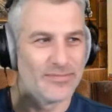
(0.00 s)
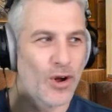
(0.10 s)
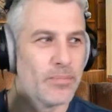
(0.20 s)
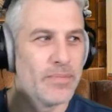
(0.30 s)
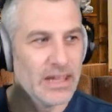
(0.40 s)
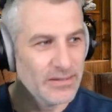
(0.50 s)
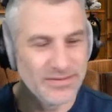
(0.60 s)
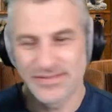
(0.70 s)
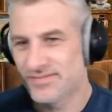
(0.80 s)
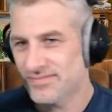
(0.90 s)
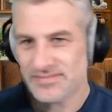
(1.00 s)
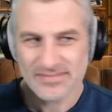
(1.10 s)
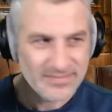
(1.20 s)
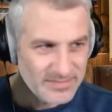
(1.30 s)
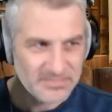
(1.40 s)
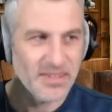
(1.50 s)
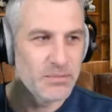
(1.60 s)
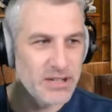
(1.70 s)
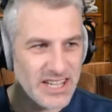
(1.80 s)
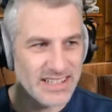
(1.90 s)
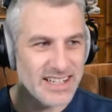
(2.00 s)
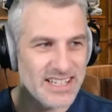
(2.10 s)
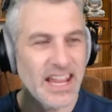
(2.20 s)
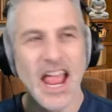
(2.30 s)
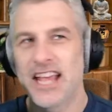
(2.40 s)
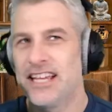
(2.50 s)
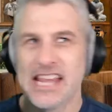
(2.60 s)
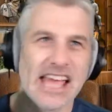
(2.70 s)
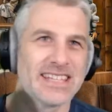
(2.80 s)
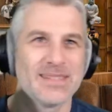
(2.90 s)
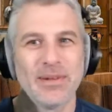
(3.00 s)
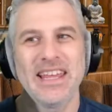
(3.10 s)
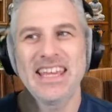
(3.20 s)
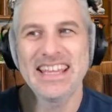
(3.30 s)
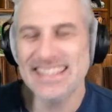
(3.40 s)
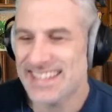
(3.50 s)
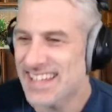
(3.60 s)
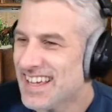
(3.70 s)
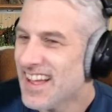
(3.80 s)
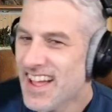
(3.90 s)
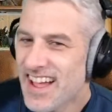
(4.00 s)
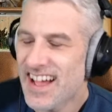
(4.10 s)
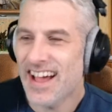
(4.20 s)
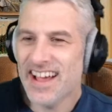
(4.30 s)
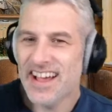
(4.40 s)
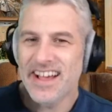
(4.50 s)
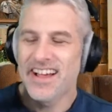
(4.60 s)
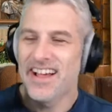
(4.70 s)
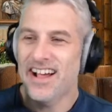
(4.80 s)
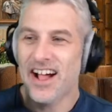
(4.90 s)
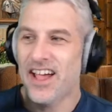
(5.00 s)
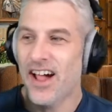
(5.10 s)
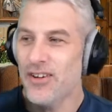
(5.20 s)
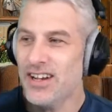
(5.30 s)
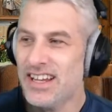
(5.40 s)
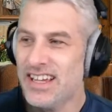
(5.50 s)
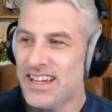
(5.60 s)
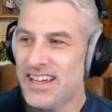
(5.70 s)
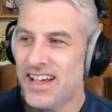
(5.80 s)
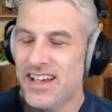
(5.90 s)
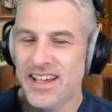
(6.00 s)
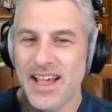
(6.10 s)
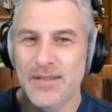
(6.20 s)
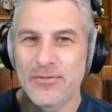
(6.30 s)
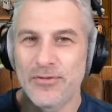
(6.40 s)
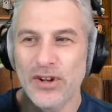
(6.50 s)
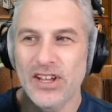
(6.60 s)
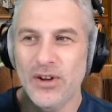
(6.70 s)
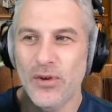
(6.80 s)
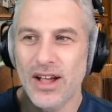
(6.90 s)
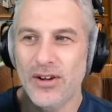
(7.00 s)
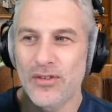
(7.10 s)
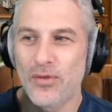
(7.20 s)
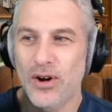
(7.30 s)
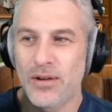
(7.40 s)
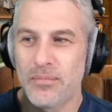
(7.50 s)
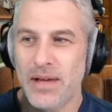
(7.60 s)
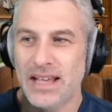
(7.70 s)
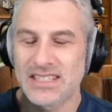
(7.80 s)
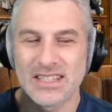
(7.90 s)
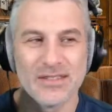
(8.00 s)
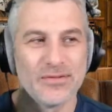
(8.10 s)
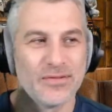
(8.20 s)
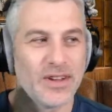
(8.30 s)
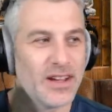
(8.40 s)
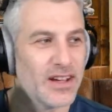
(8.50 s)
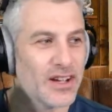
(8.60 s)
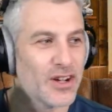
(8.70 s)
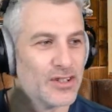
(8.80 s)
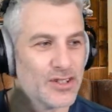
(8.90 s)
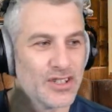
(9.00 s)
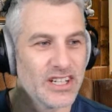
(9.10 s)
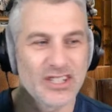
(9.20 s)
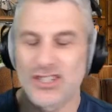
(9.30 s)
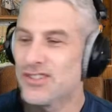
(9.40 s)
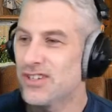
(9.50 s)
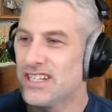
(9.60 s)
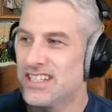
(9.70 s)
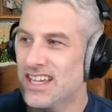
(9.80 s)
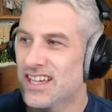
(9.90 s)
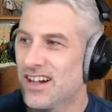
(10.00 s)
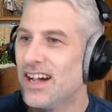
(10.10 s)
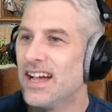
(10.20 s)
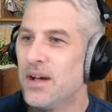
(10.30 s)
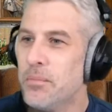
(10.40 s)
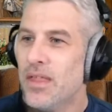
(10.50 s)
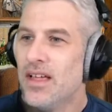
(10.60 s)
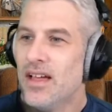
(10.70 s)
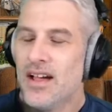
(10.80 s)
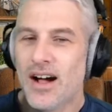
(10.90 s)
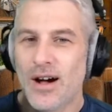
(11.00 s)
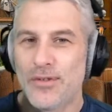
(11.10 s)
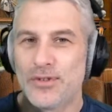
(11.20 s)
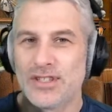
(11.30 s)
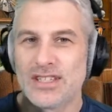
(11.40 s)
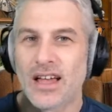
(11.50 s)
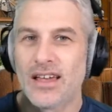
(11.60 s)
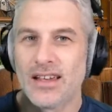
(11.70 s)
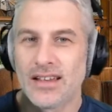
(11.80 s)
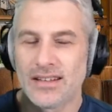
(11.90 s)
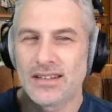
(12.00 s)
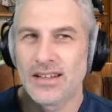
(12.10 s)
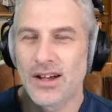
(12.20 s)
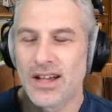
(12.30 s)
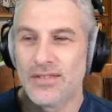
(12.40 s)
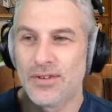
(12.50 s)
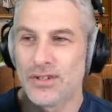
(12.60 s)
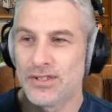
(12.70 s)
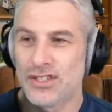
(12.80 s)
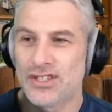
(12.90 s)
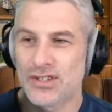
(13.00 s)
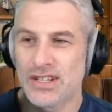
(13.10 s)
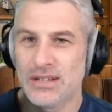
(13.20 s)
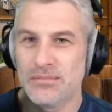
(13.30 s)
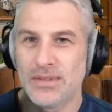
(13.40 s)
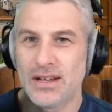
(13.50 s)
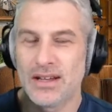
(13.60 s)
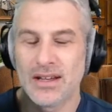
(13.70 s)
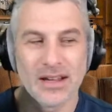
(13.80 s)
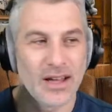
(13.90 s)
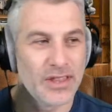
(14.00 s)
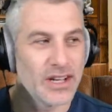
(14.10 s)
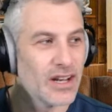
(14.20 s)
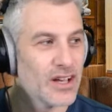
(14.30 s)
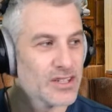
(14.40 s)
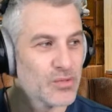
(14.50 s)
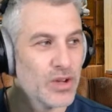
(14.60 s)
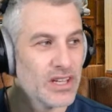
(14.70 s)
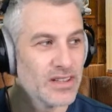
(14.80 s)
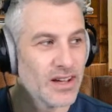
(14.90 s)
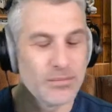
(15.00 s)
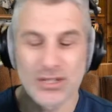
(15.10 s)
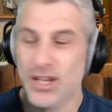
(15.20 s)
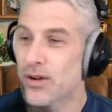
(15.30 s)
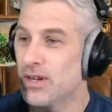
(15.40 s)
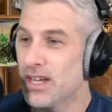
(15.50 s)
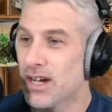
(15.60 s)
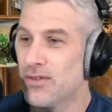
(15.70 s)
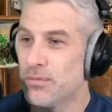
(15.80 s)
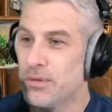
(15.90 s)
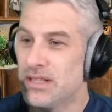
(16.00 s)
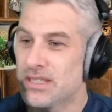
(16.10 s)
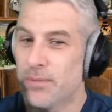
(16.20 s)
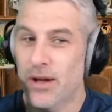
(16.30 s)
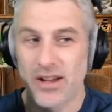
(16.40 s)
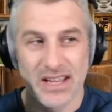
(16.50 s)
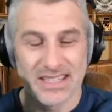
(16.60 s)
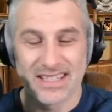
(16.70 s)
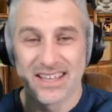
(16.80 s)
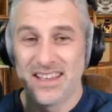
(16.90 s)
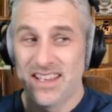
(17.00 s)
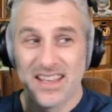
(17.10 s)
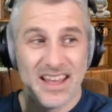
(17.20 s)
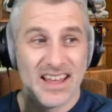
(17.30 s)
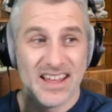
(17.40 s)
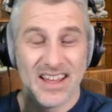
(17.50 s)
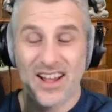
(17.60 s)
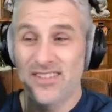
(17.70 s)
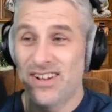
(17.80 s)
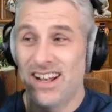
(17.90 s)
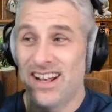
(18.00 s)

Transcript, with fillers: Rob me of my dignity, Yes, please. Uh, I currently uh, am fully aware of what a massive uh, contradictionary dick I am after saying live on stream, uh, I think last week, that I'm totally over mince pies. Uh, I've